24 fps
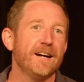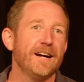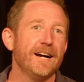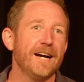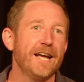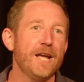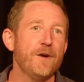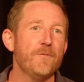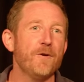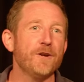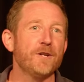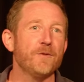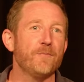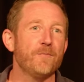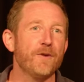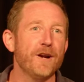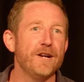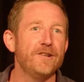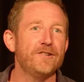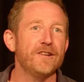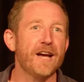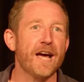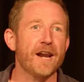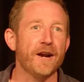he went to
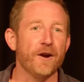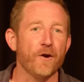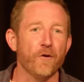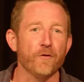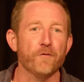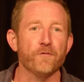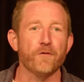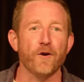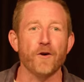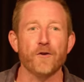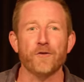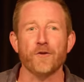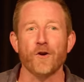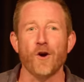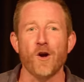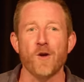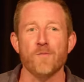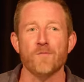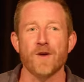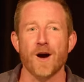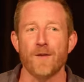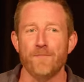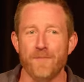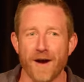preach at an old folks'
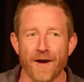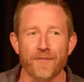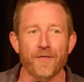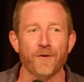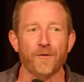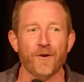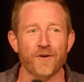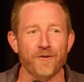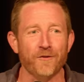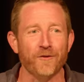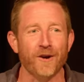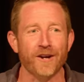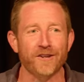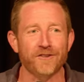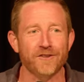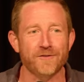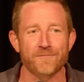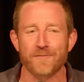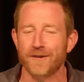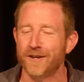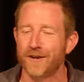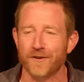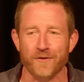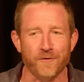home about the resurrection,
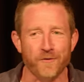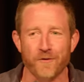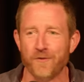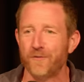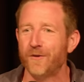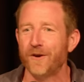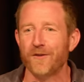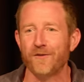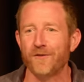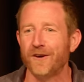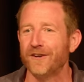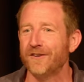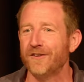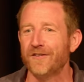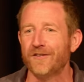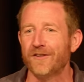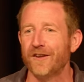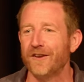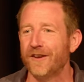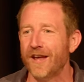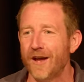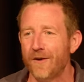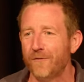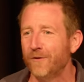because it was Resurrection
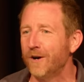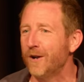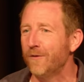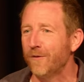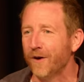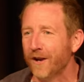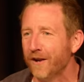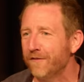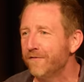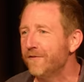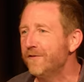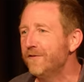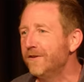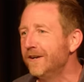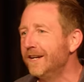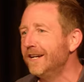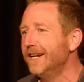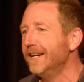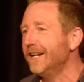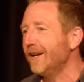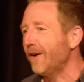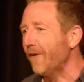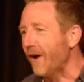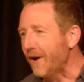Sunday, really wonderful.
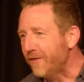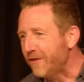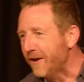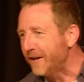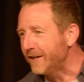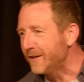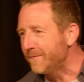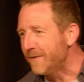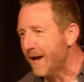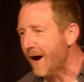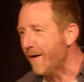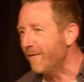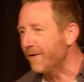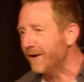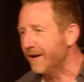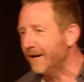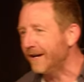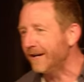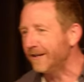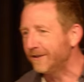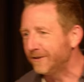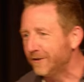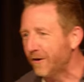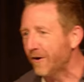Great thing to be able
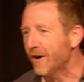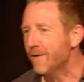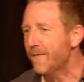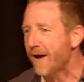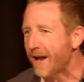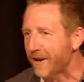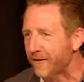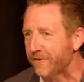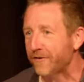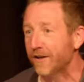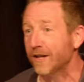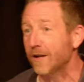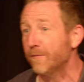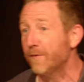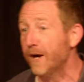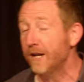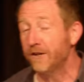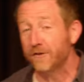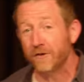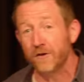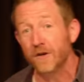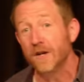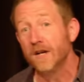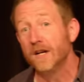to talk about and
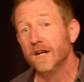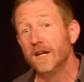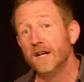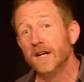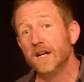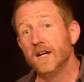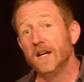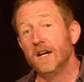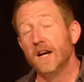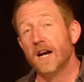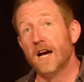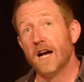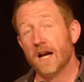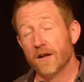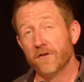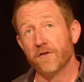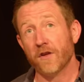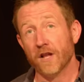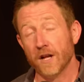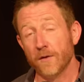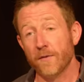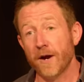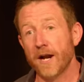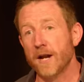
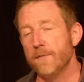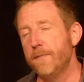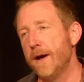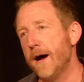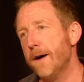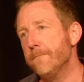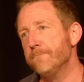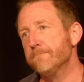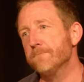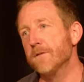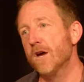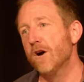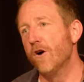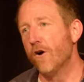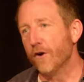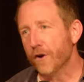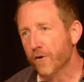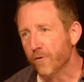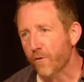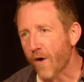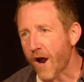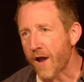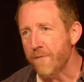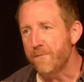celebrate about. On his
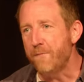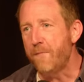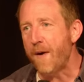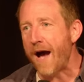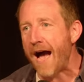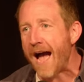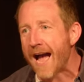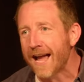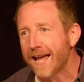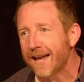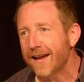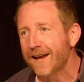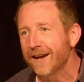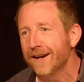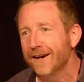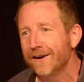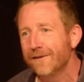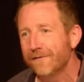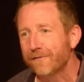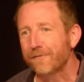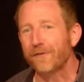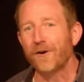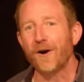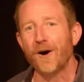way back
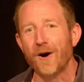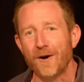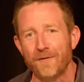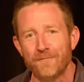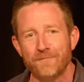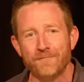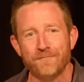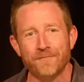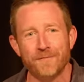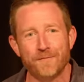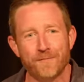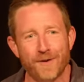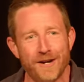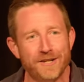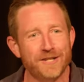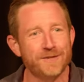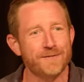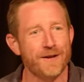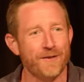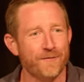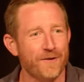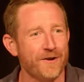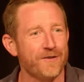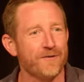from preaching
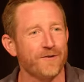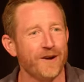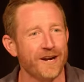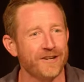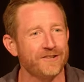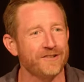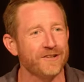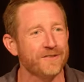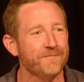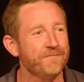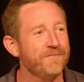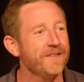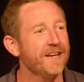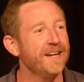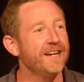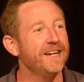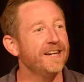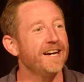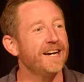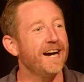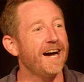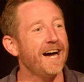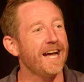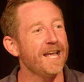about the resurrection,
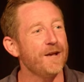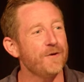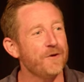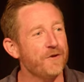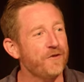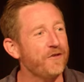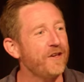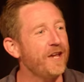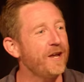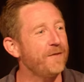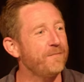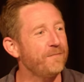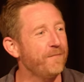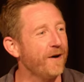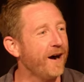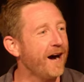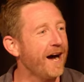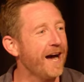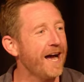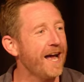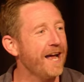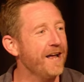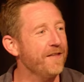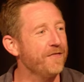he was hit
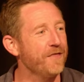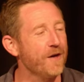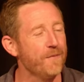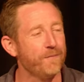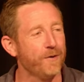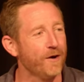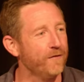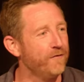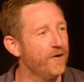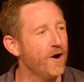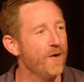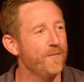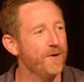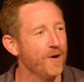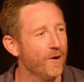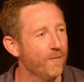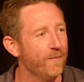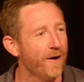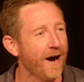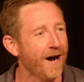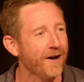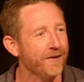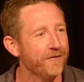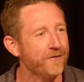by the proverbial
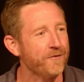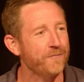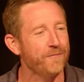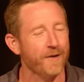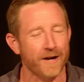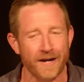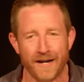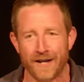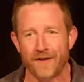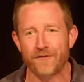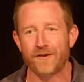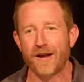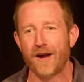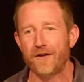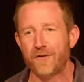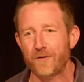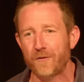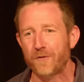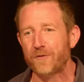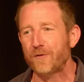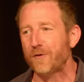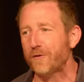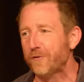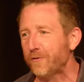bus, but in his case, it
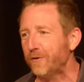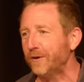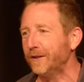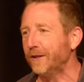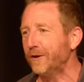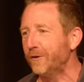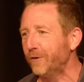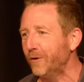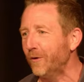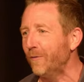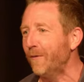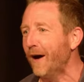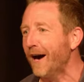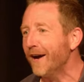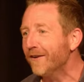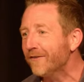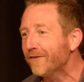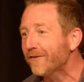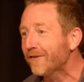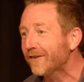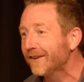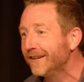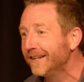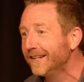was also a literal
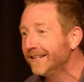bus,